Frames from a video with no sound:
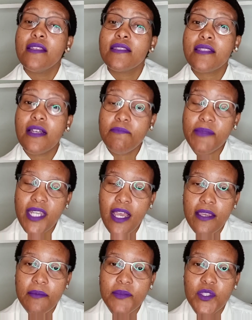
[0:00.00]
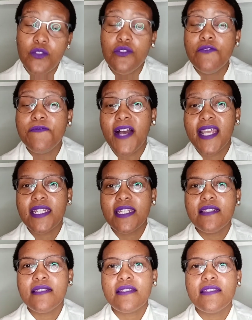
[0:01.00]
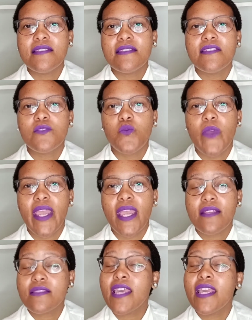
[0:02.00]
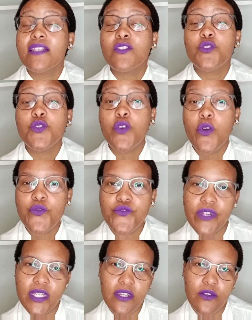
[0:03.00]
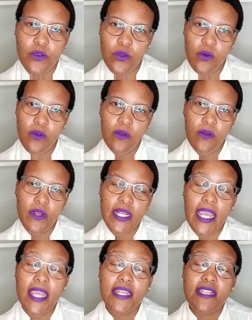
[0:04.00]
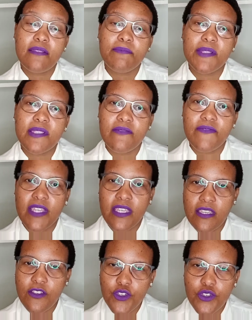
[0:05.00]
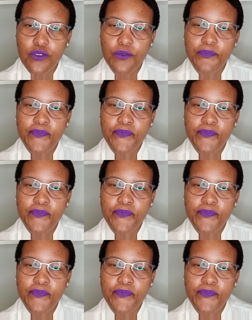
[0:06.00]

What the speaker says: Sometimes you find instances where there is no written law on any specific issue,